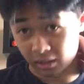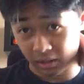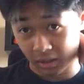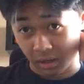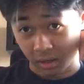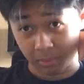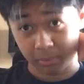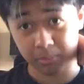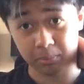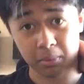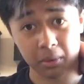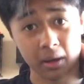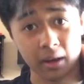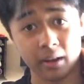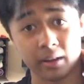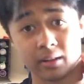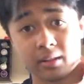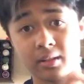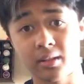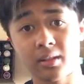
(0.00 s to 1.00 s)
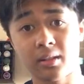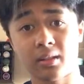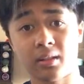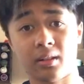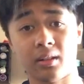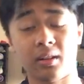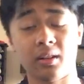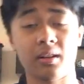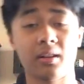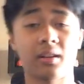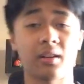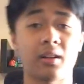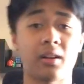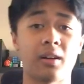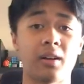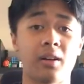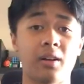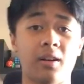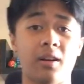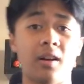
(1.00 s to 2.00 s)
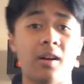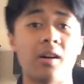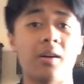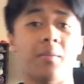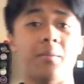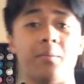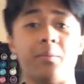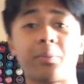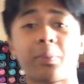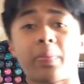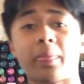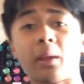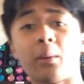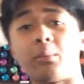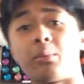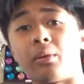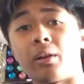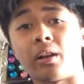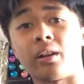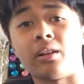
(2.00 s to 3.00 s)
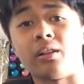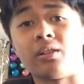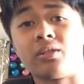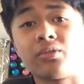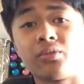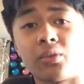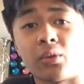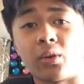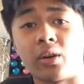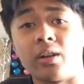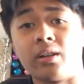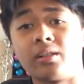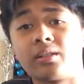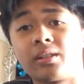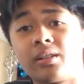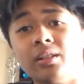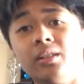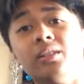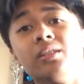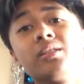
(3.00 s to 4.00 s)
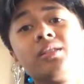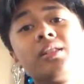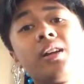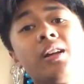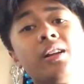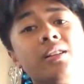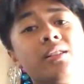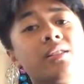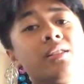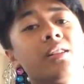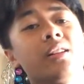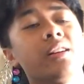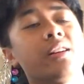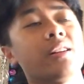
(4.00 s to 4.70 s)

not pass um Brandon's 4A skills. That is